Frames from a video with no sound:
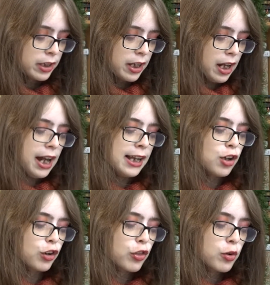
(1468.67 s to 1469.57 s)
I looked
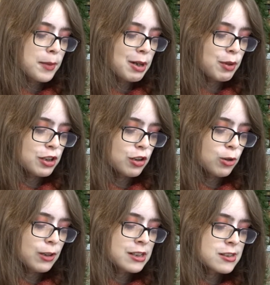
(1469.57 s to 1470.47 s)
through my window
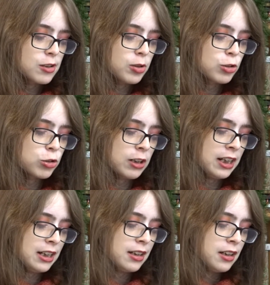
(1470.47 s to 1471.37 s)
and saw a train
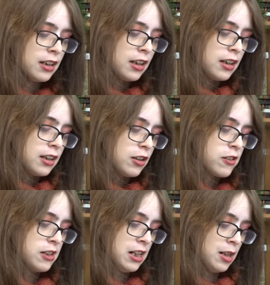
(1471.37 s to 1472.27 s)

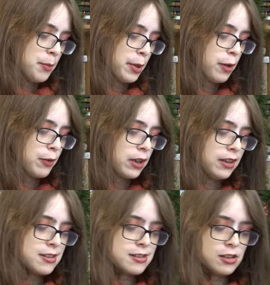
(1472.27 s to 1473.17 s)
standing perfectly
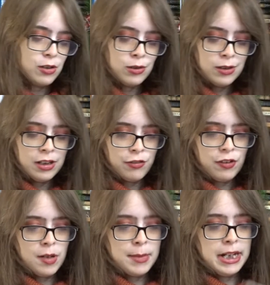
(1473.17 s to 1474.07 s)
still in front of
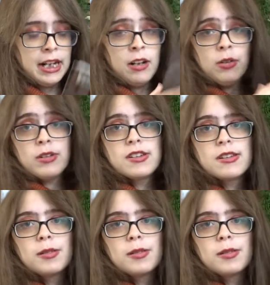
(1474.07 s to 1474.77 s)
my house.